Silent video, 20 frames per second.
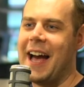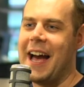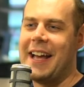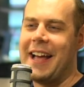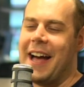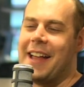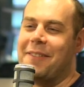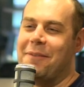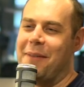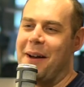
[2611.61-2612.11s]

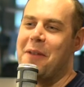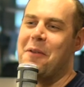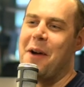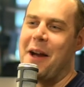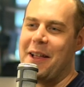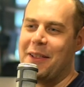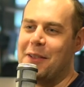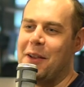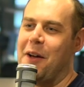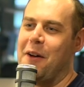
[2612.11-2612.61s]
I by the way,
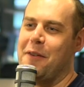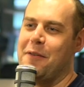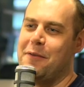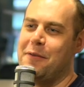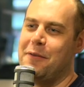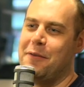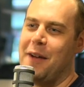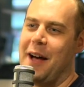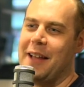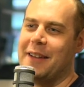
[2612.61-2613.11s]
I
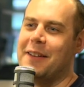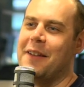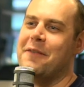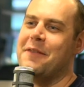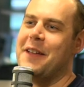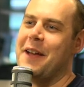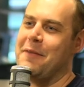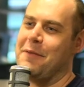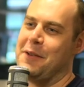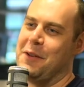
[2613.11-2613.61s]
love
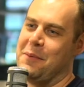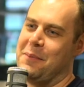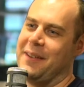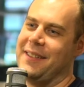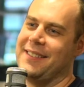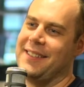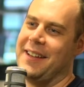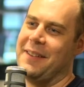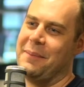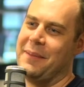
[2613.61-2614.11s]
the envelope
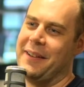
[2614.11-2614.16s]
example.